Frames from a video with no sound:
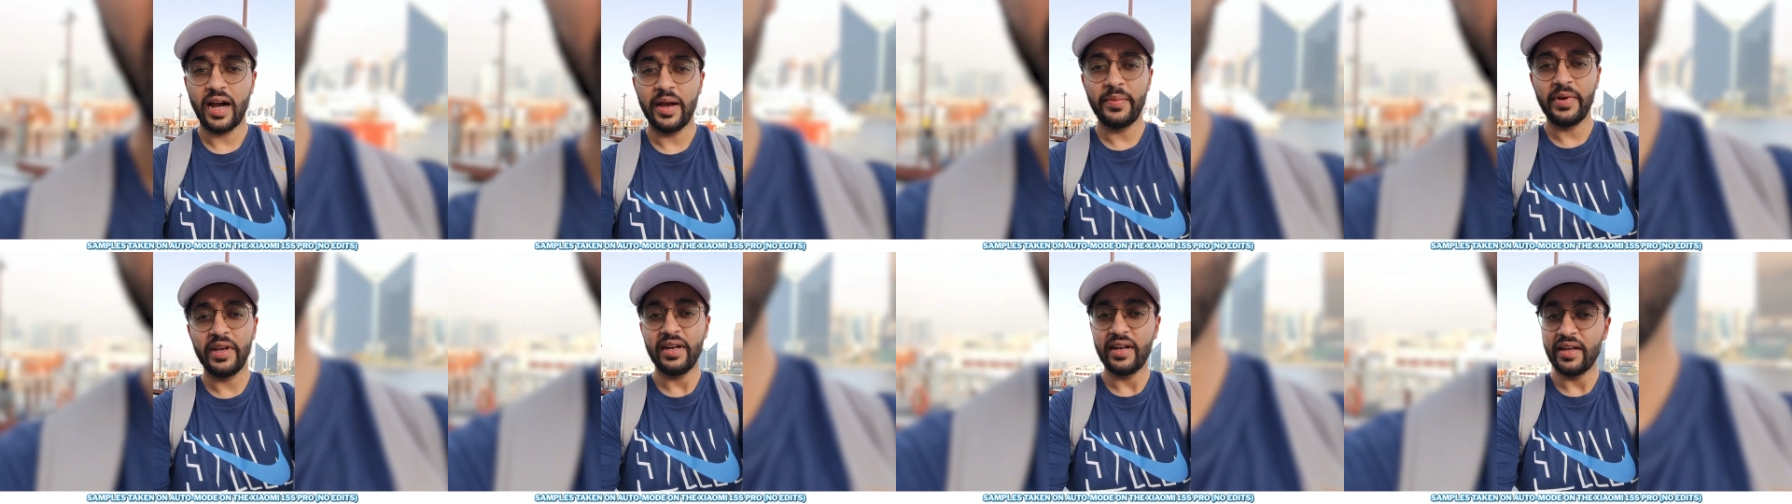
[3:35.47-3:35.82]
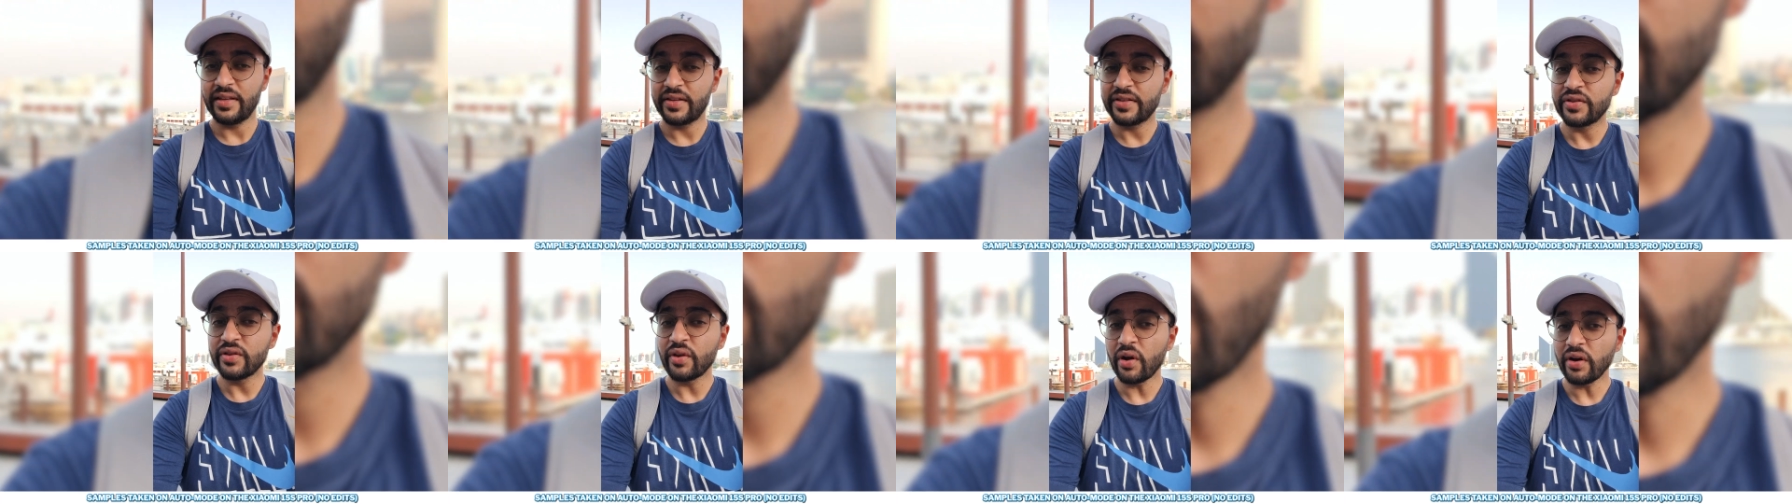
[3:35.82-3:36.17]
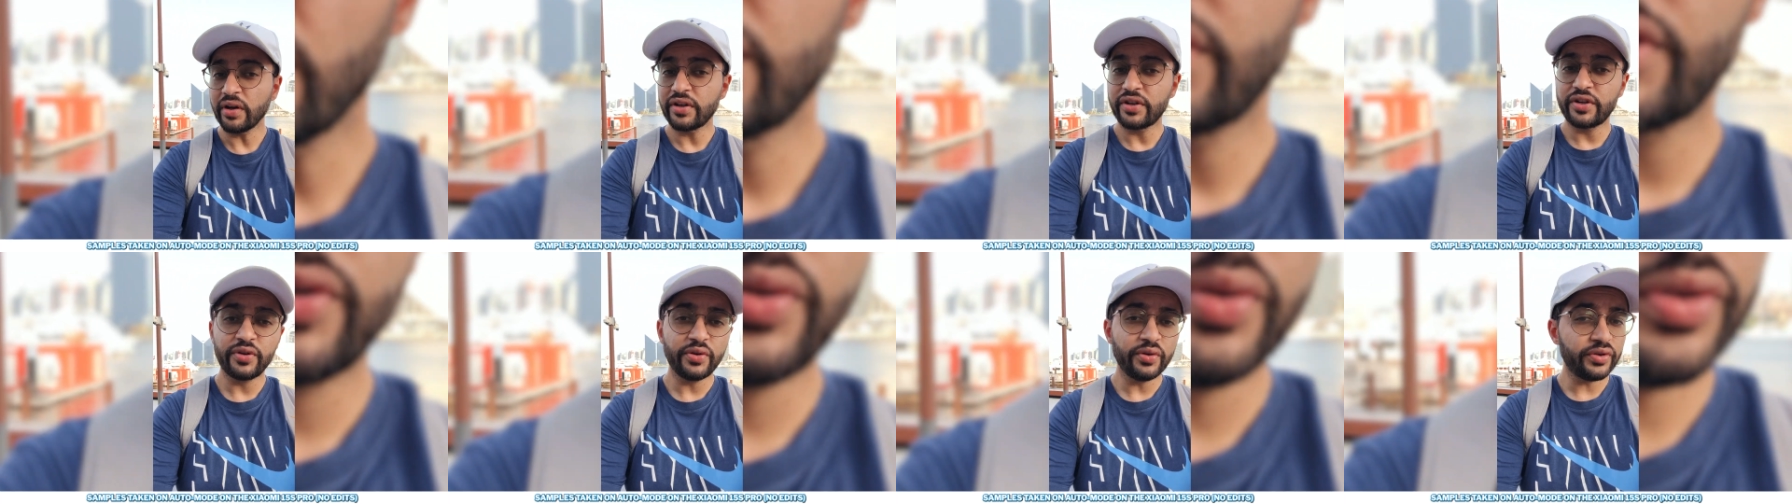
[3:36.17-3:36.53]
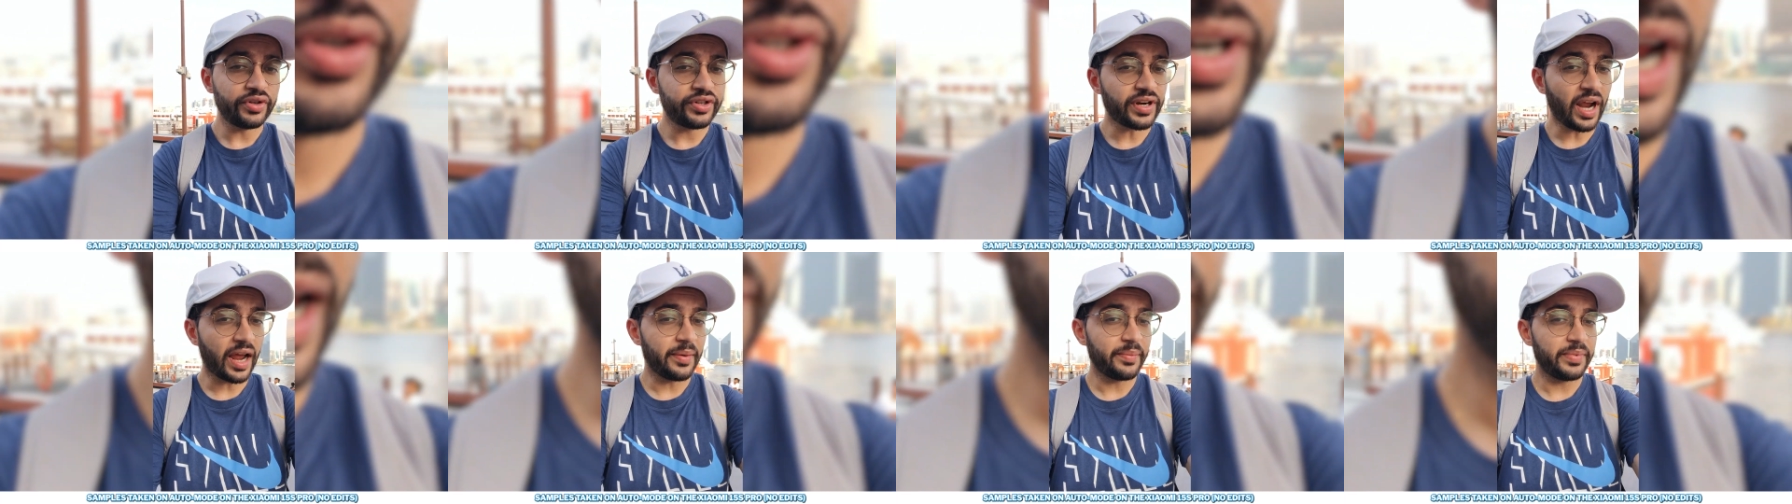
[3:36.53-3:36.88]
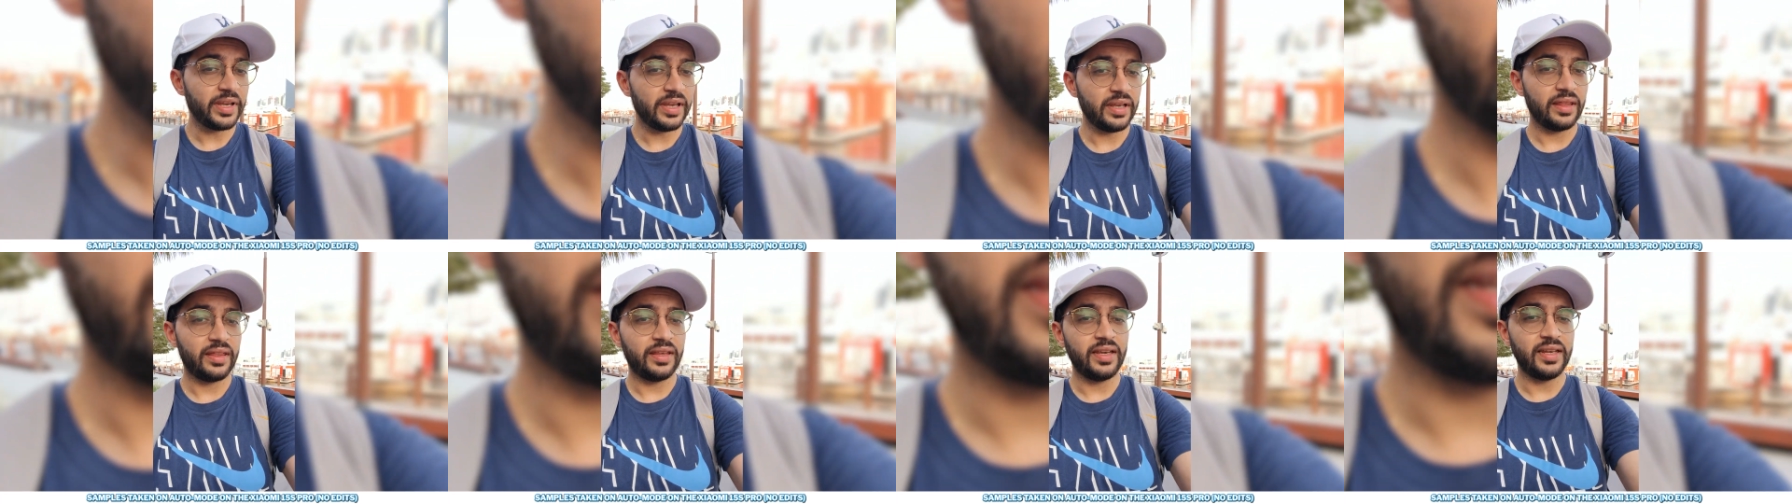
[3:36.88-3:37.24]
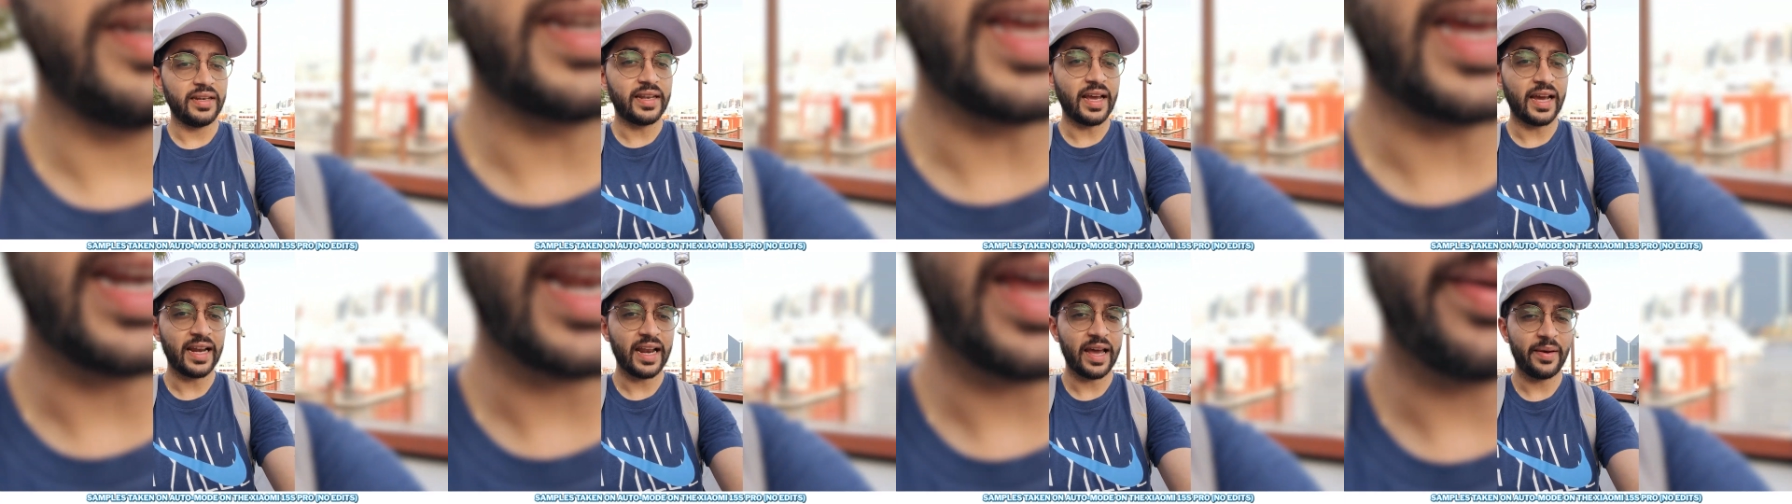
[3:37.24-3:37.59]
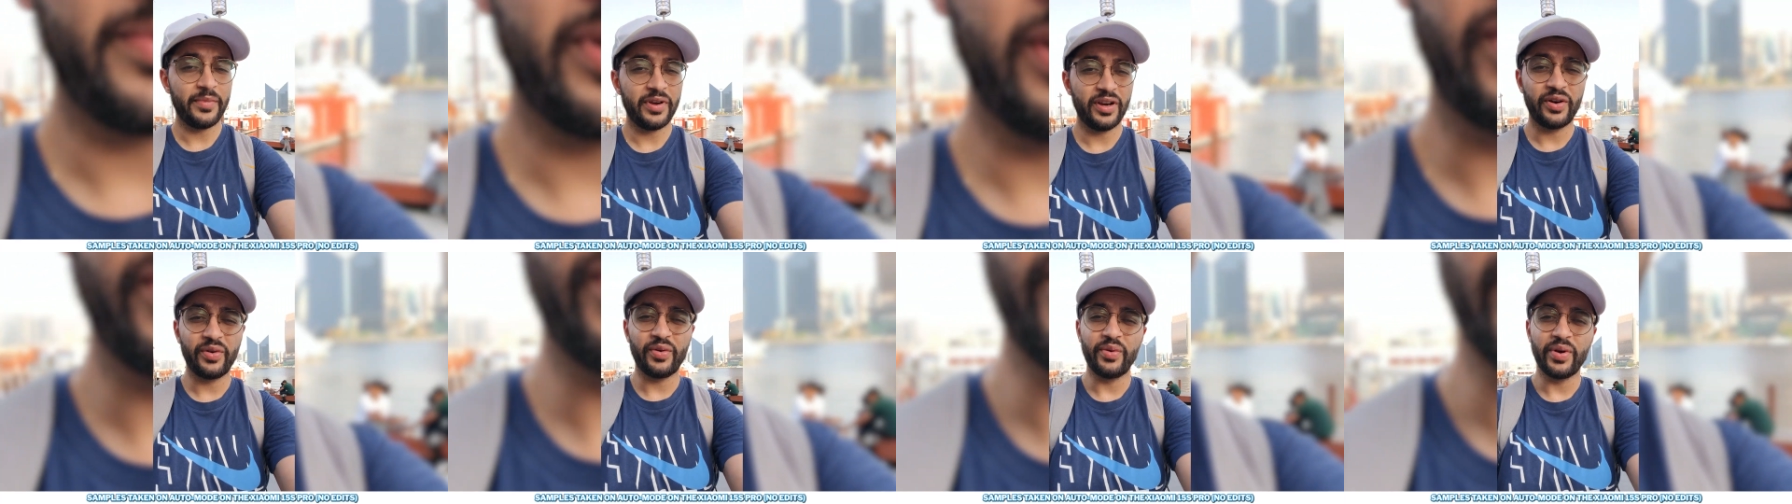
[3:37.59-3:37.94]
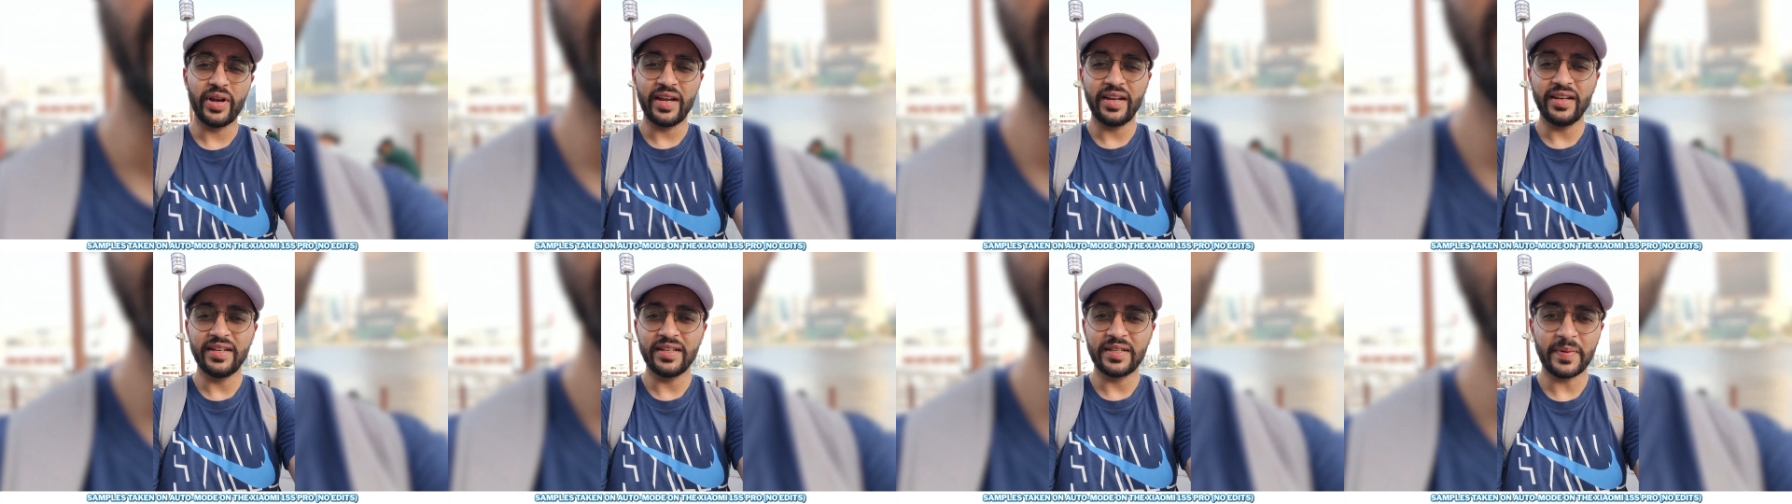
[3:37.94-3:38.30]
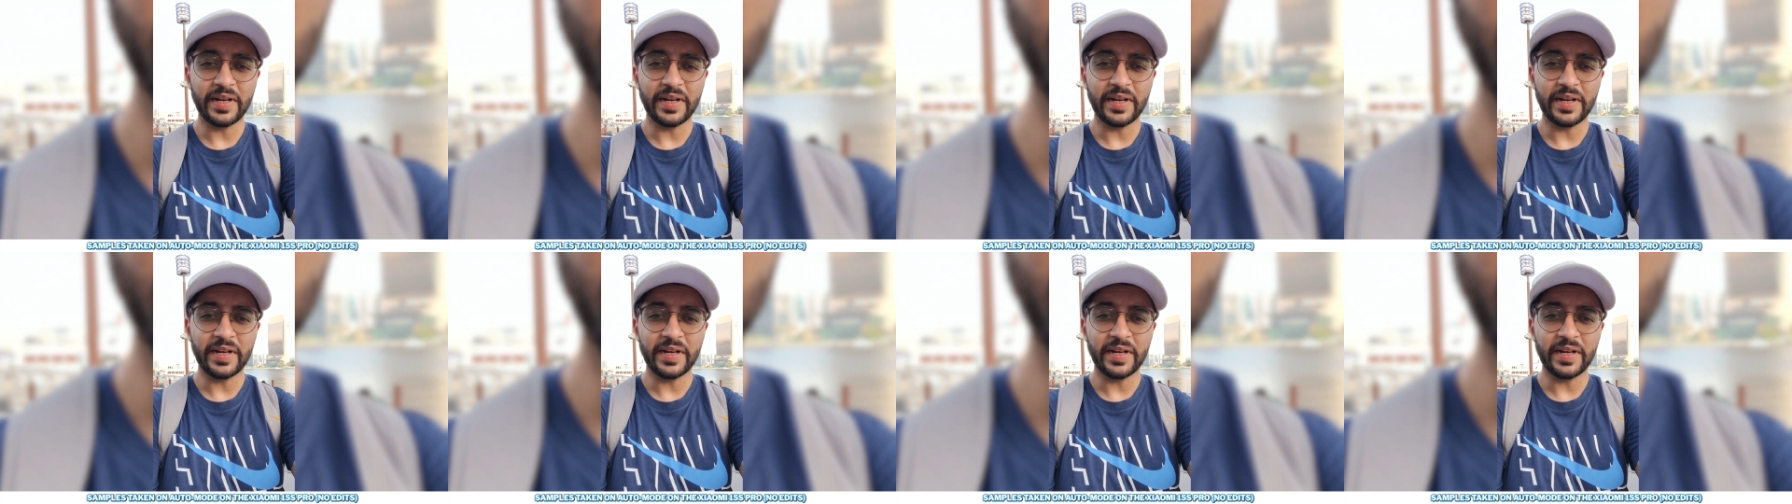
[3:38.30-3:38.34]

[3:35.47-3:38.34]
I mean, it's not too shabby. The dynamic range,